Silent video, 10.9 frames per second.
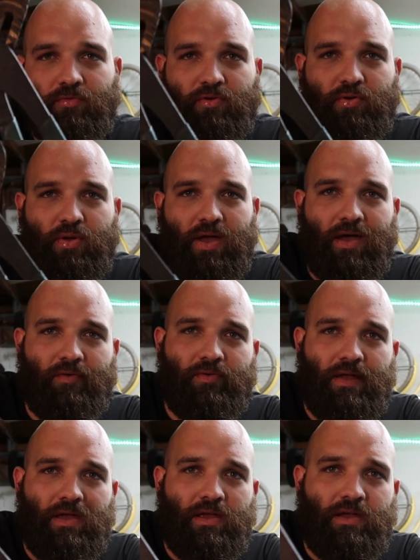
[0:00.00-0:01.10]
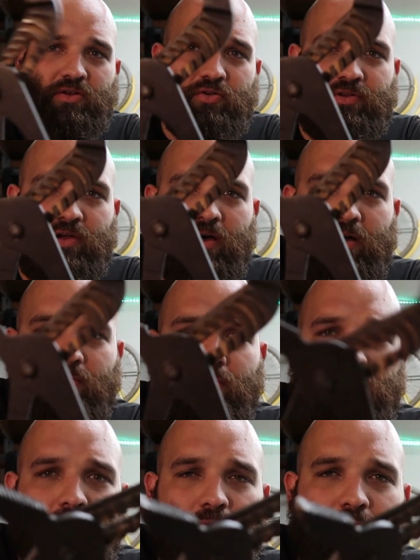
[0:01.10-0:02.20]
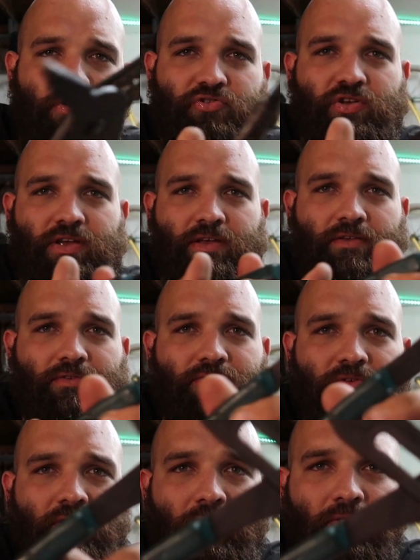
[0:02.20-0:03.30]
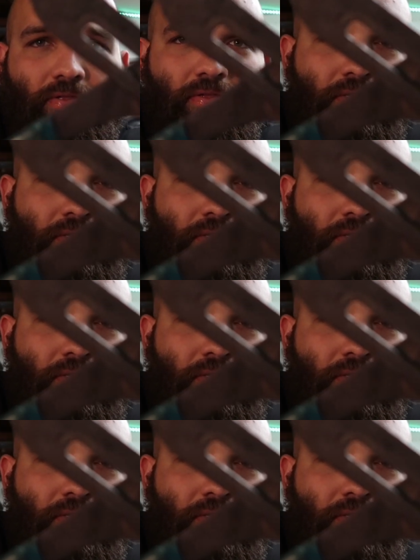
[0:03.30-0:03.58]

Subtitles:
So you have your tongue, which is on,